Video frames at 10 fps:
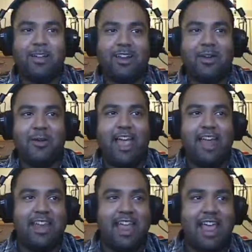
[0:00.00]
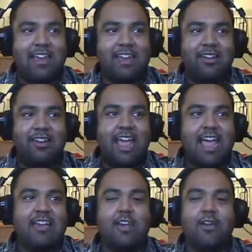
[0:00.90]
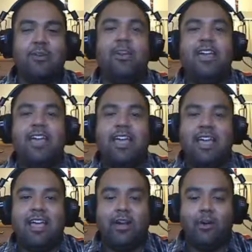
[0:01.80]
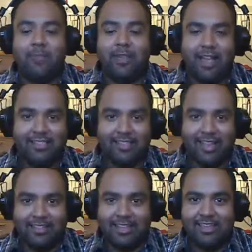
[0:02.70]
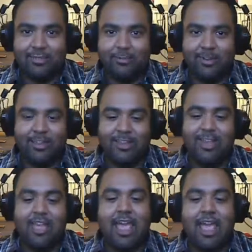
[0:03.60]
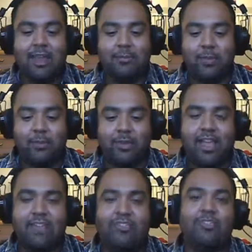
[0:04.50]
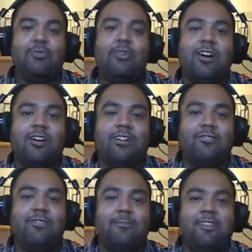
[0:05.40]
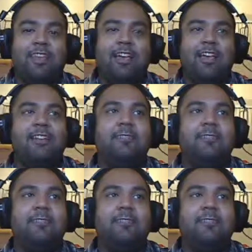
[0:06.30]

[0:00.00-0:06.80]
to go ahead and end it on that note. Hope you guys liked E3, and we will catch you on the flip side.